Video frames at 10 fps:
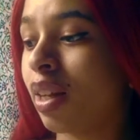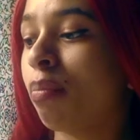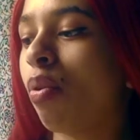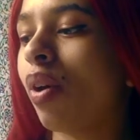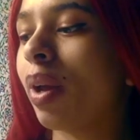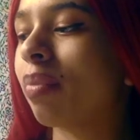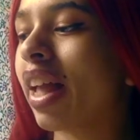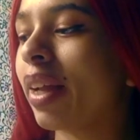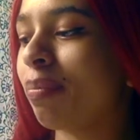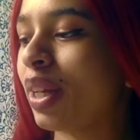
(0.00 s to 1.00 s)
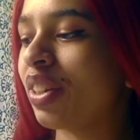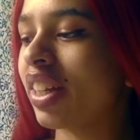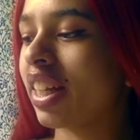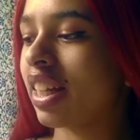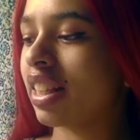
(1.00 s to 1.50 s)
Point blank,
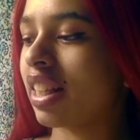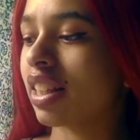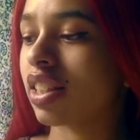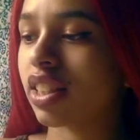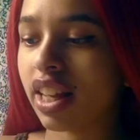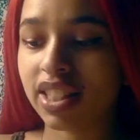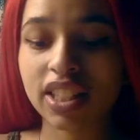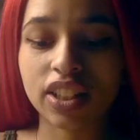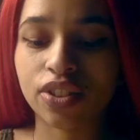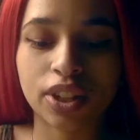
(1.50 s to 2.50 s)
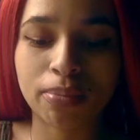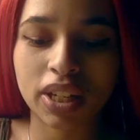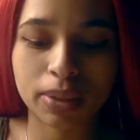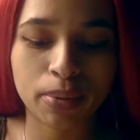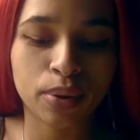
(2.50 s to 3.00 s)
period. That's it. They're going to be
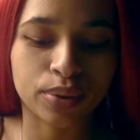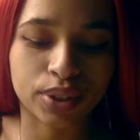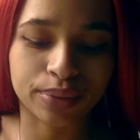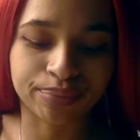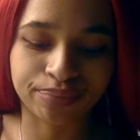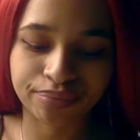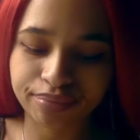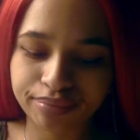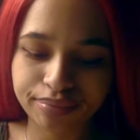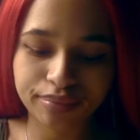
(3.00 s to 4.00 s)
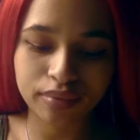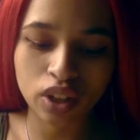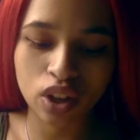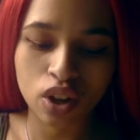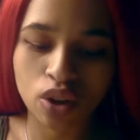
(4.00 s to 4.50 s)
exposed.
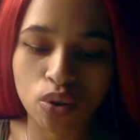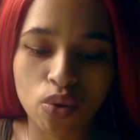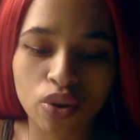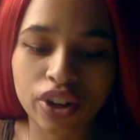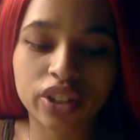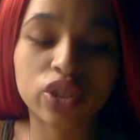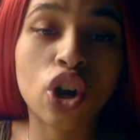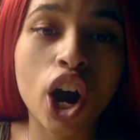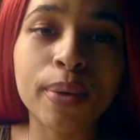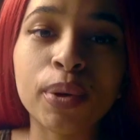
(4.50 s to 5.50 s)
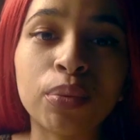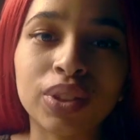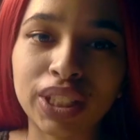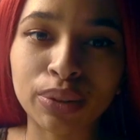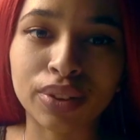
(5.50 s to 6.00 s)
Or karma will
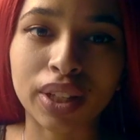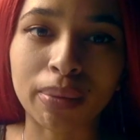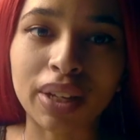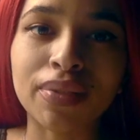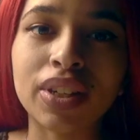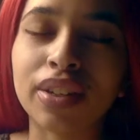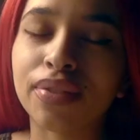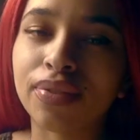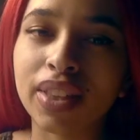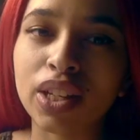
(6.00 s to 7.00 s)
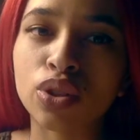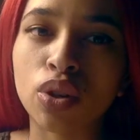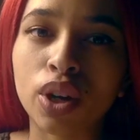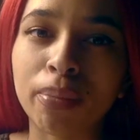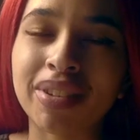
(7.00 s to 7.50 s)
deal with them. Even if things
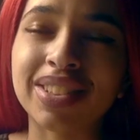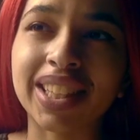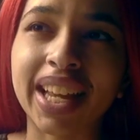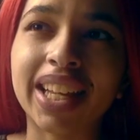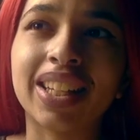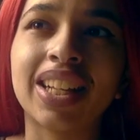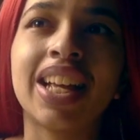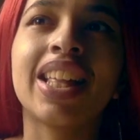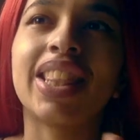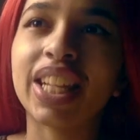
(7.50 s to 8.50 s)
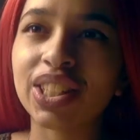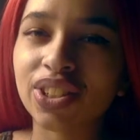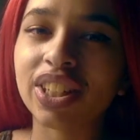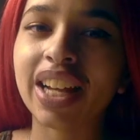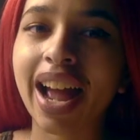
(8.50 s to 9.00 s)
don't come out to light, things are
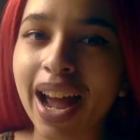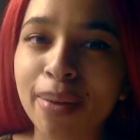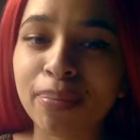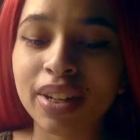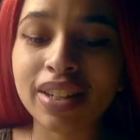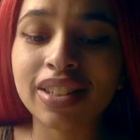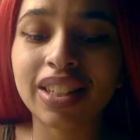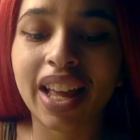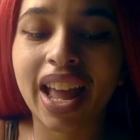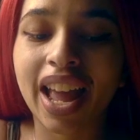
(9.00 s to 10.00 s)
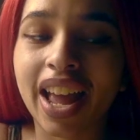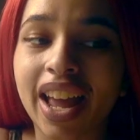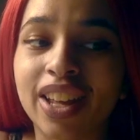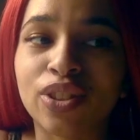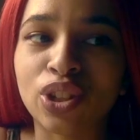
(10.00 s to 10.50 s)
going to happen
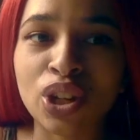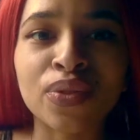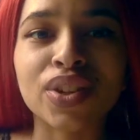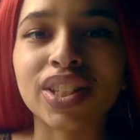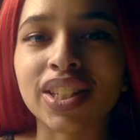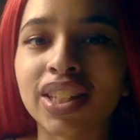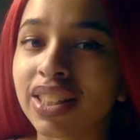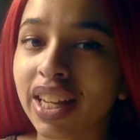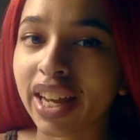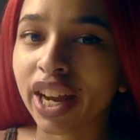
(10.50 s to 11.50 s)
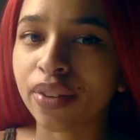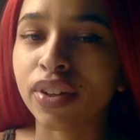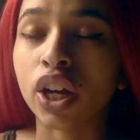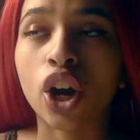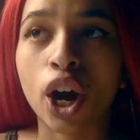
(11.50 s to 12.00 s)
and the universe is going to take care of
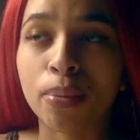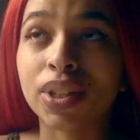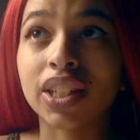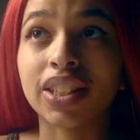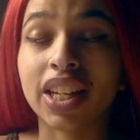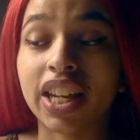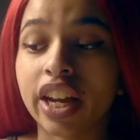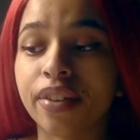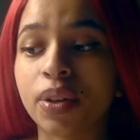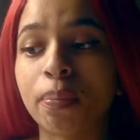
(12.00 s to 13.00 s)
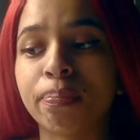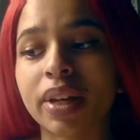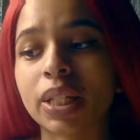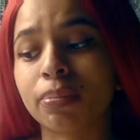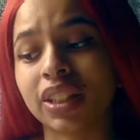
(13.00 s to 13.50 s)
it. Karma is going to take care of it.
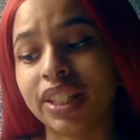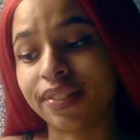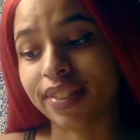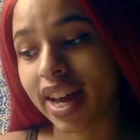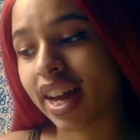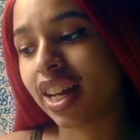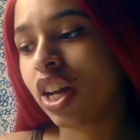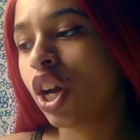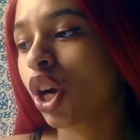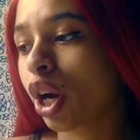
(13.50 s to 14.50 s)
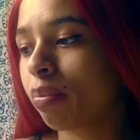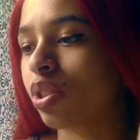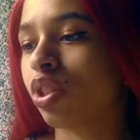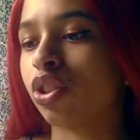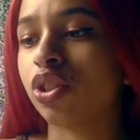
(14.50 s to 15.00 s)
Best believe that. Karma's
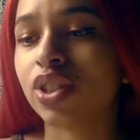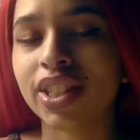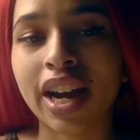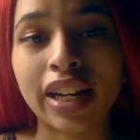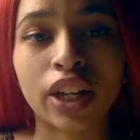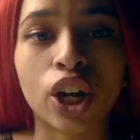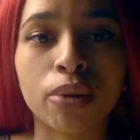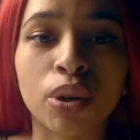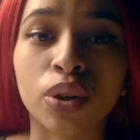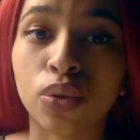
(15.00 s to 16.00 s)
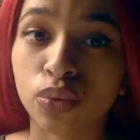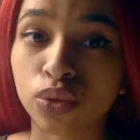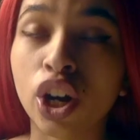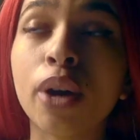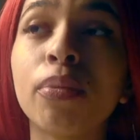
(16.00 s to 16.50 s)
on your side, and karma
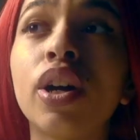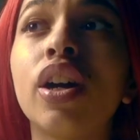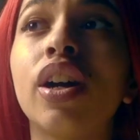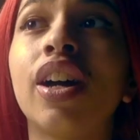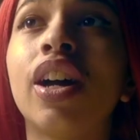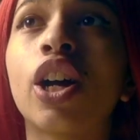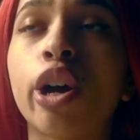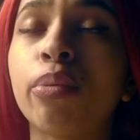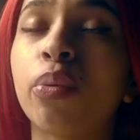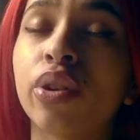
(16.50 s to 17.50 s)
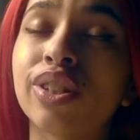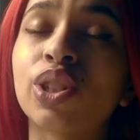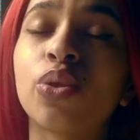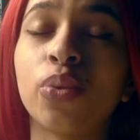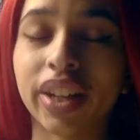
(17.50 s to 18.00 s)
works
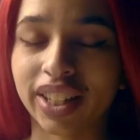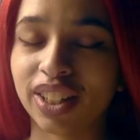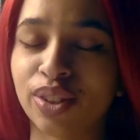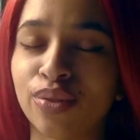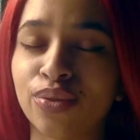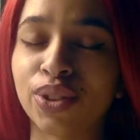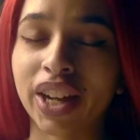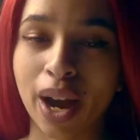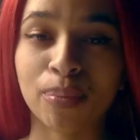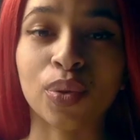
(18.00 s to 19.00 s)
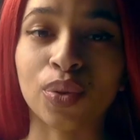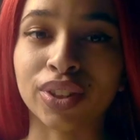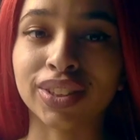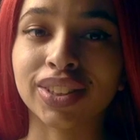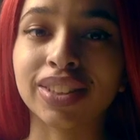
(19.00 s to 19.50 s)
quick for
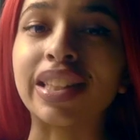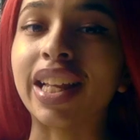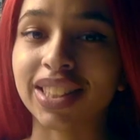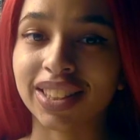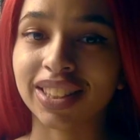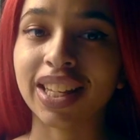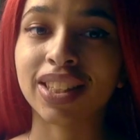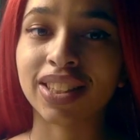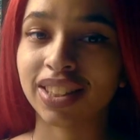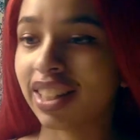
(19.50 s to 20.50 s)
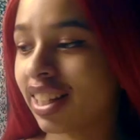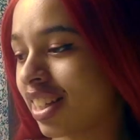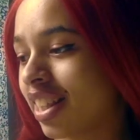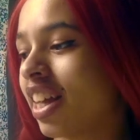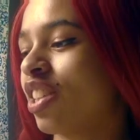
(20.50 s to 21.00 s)
Capricorns. Let's
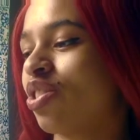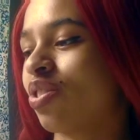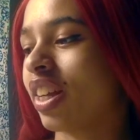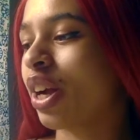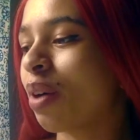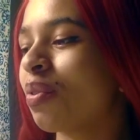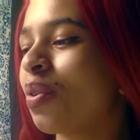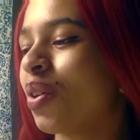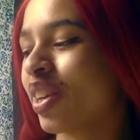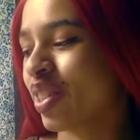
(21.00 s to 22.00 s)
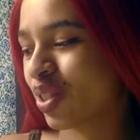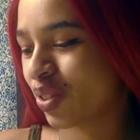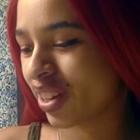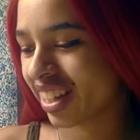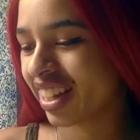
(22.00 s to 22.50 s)
get that straight. Karma works
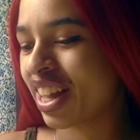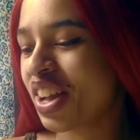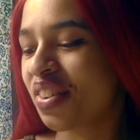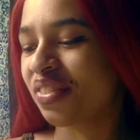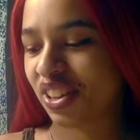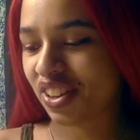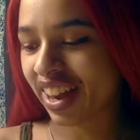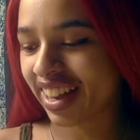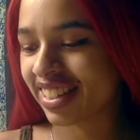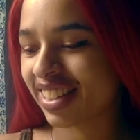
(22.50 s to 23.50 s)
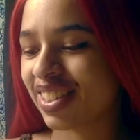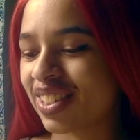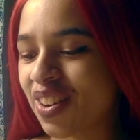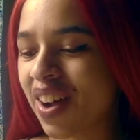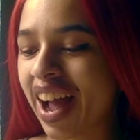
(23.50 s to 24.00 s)
quick for you guys.
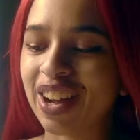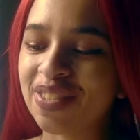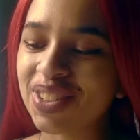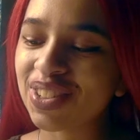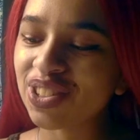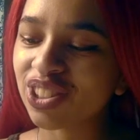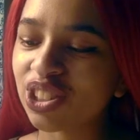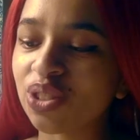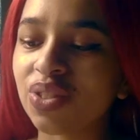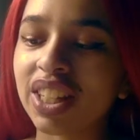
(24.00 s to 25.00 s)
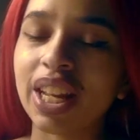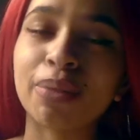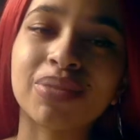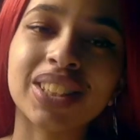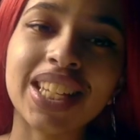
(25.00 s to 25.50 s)
So I hope you enjoyed your
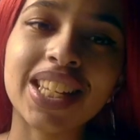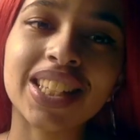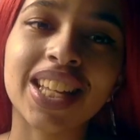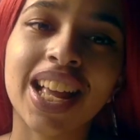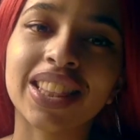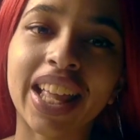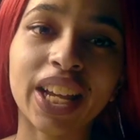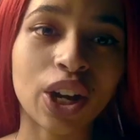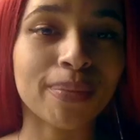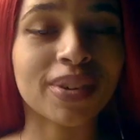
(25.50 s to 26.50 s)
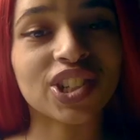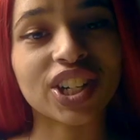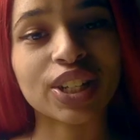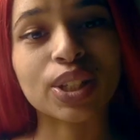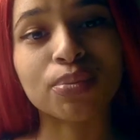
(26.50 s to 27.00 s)
reading. Please like, comment,
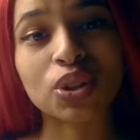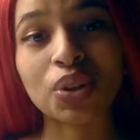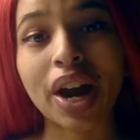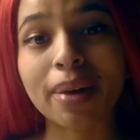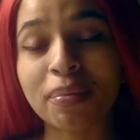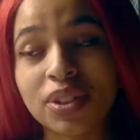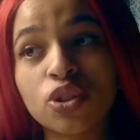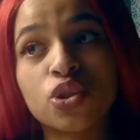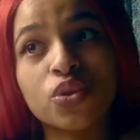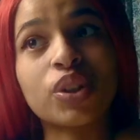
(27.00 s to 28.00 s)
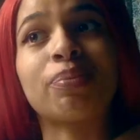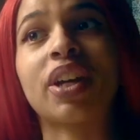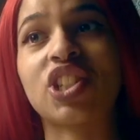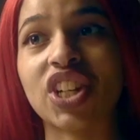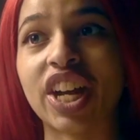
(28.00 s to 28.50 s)
share, subscribe. I'm still growing
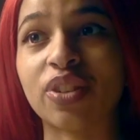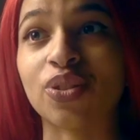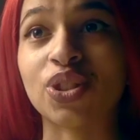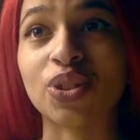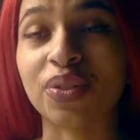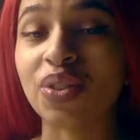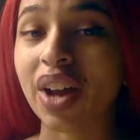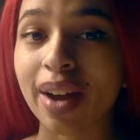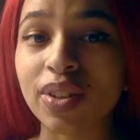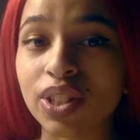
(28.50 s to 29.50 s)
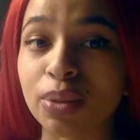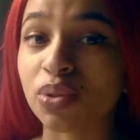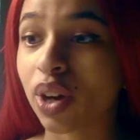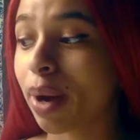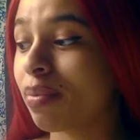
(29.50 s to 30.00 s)
my channel, so if you haven't
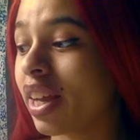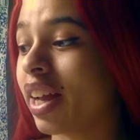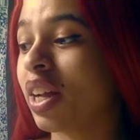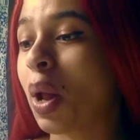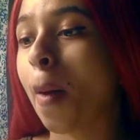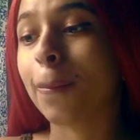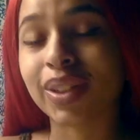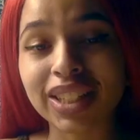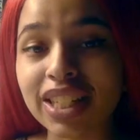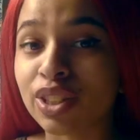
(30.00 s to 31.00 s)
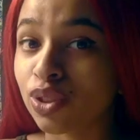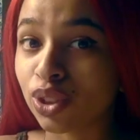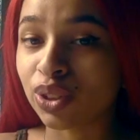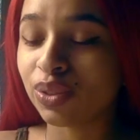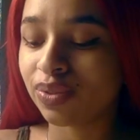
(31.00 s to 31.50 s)
subscribed yet, please
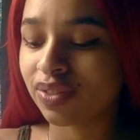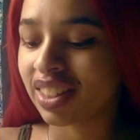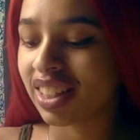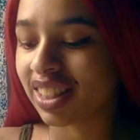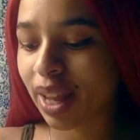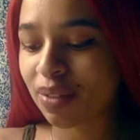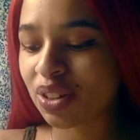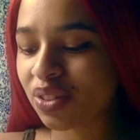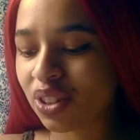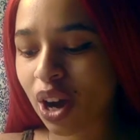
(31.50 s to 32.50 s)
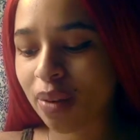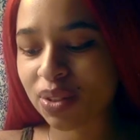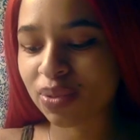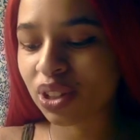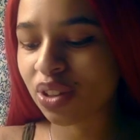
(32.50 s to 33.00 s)
do. Let me know in the
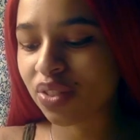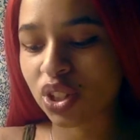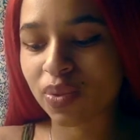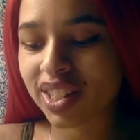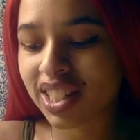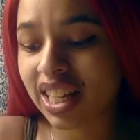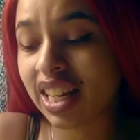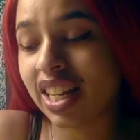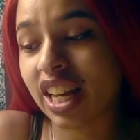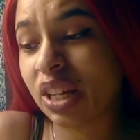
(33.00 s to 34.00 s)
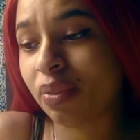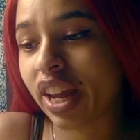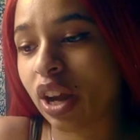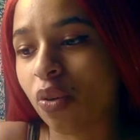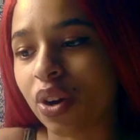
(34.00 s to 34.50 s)
comments below if this resonated in any
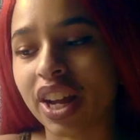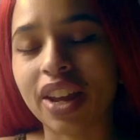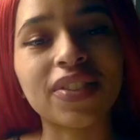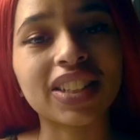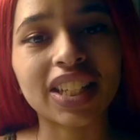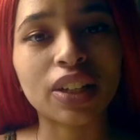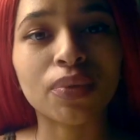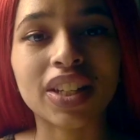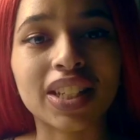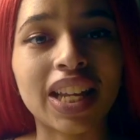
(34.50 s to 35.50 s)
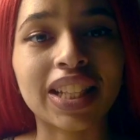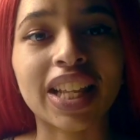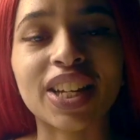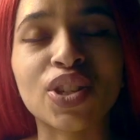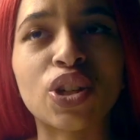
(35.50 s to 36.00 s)
way, or if it didn't resonate,
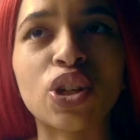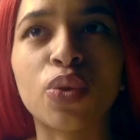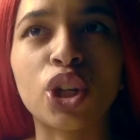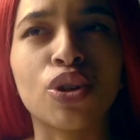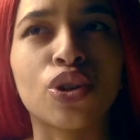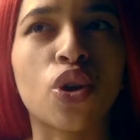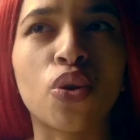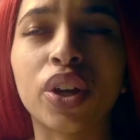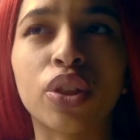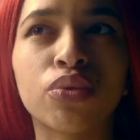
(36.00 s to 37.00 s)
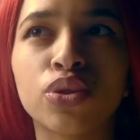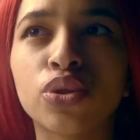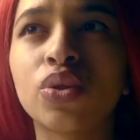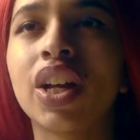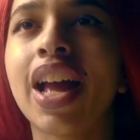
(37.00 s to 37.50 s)
let us know what you're going
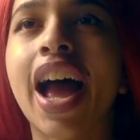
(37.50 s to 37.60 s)
through.